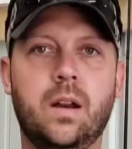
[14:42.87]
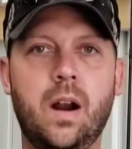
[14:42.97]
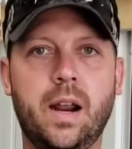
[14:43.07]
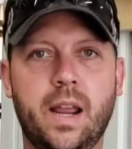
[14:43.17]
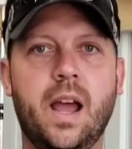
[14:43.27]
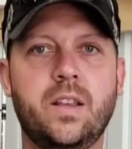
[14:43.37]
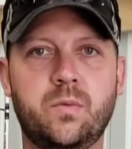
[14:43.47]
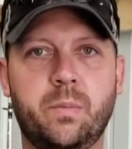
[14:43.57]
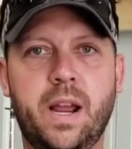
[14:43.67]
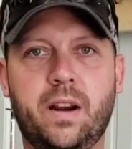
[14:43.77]
Alright guys,
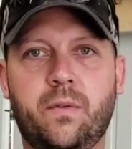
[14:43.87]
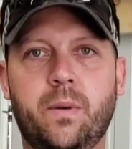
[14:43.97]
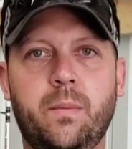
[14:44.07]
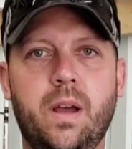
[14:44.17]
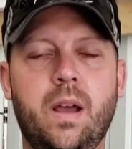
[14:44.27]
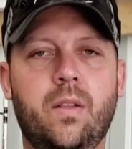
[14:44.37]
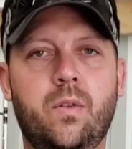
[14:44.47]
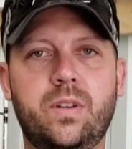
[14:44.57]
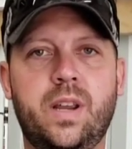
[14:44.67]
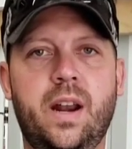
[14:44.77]
we're back from
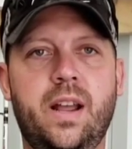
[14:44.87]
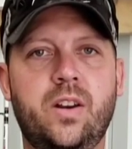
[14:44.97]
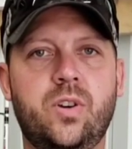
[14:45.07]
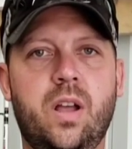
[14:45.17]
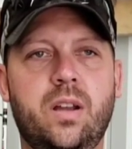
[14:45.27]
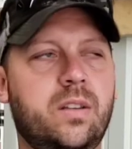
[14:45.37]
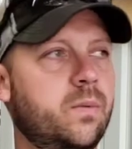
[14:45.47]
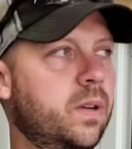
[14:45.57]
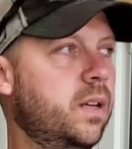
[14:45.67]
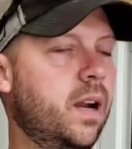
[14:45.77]
Lawrence County Hydraulics.
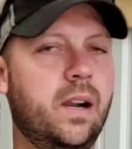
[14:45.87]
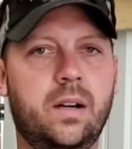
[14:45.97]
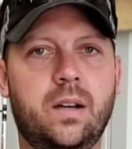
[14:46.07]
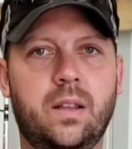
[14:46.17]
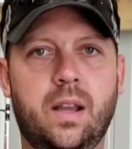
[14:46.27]
Went there.